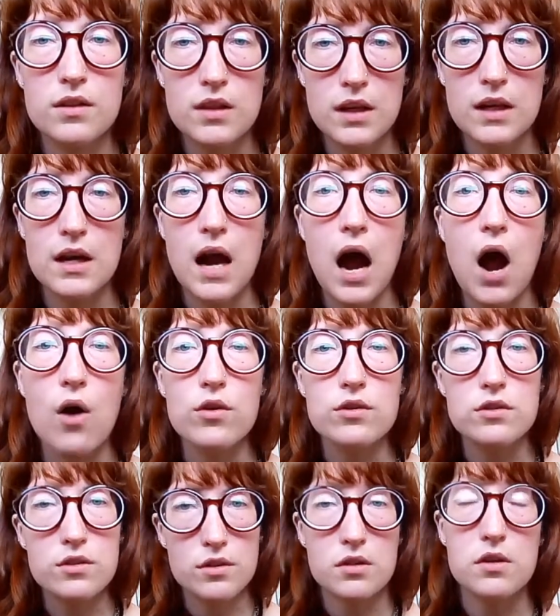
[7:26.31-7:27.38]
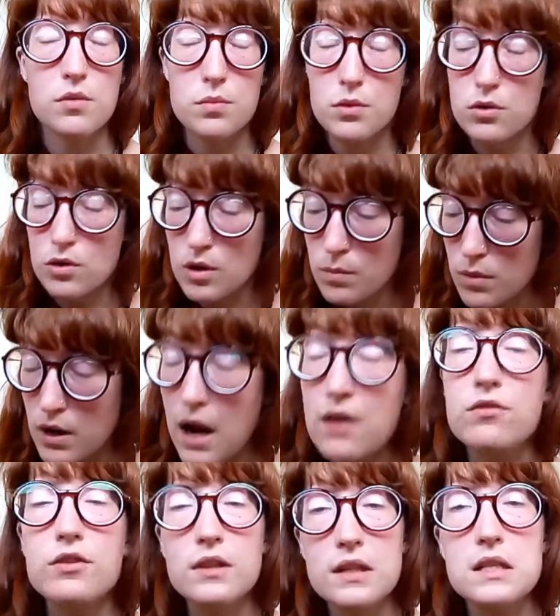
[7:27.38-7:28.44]
thing, how it's therapeutic, but I
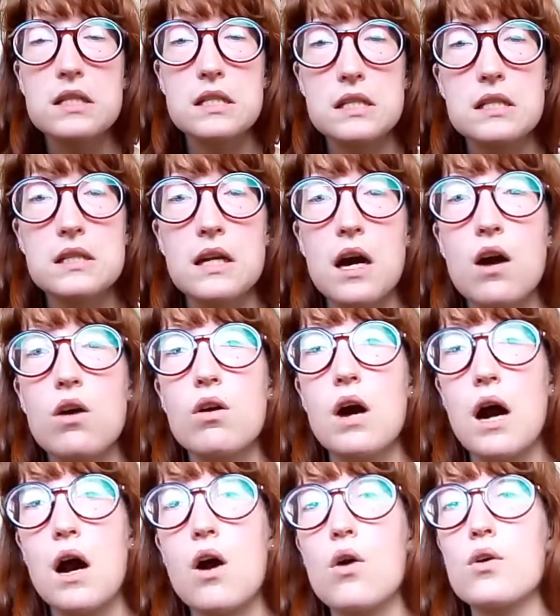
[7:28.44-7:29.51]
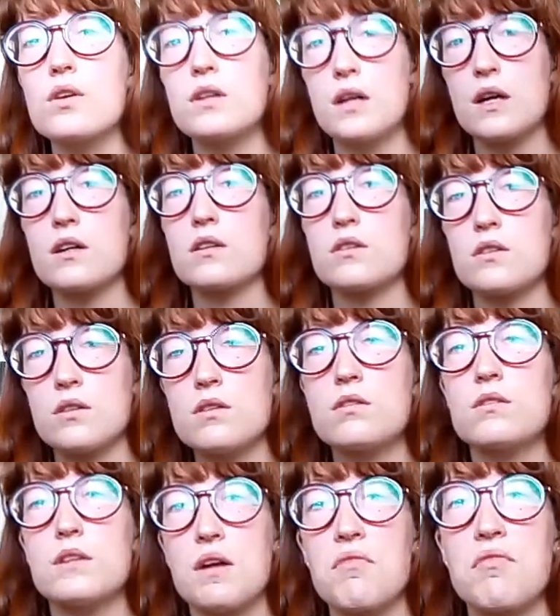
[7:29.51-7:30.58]
really see now how it can
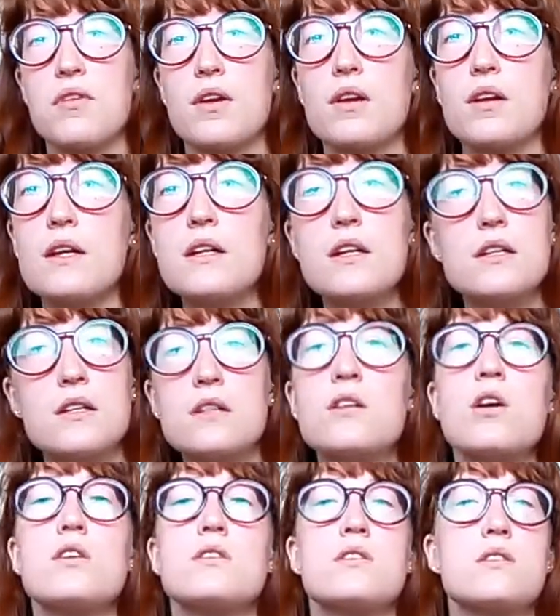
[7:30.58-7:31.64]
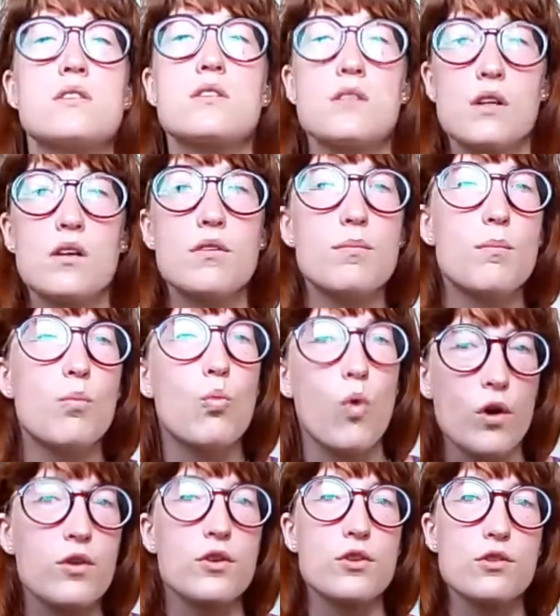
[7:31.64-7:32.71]
definitely, it does
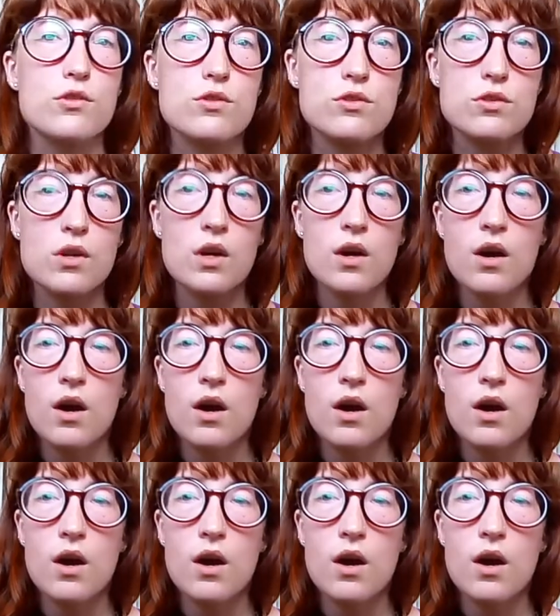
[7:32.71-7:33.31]
wonders.